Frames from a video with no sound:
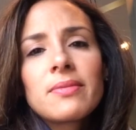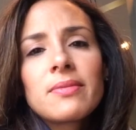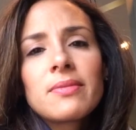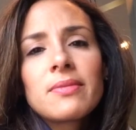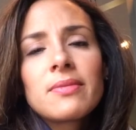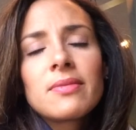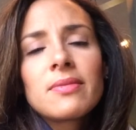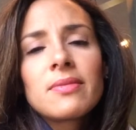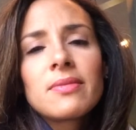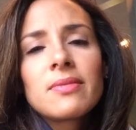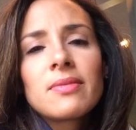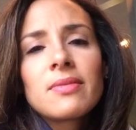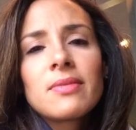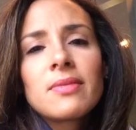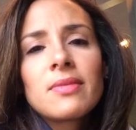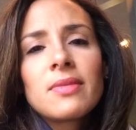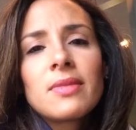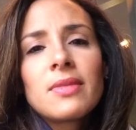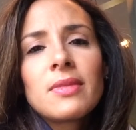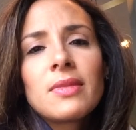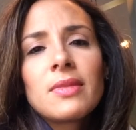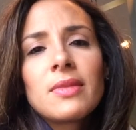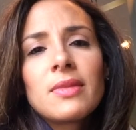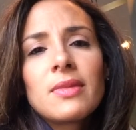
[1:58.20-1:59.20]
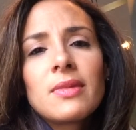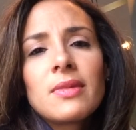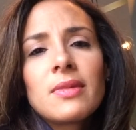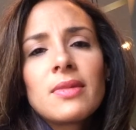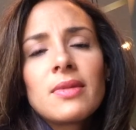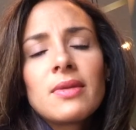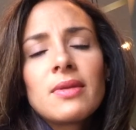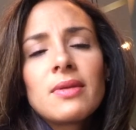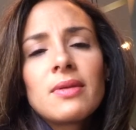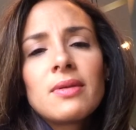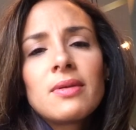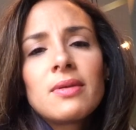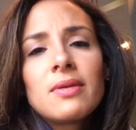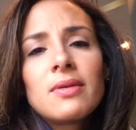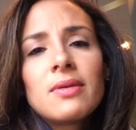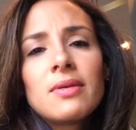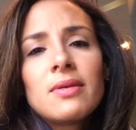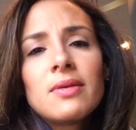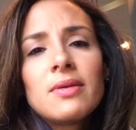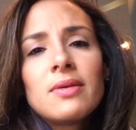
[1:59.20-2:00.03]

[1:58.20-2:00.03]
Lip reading: No one is speaking in this clip.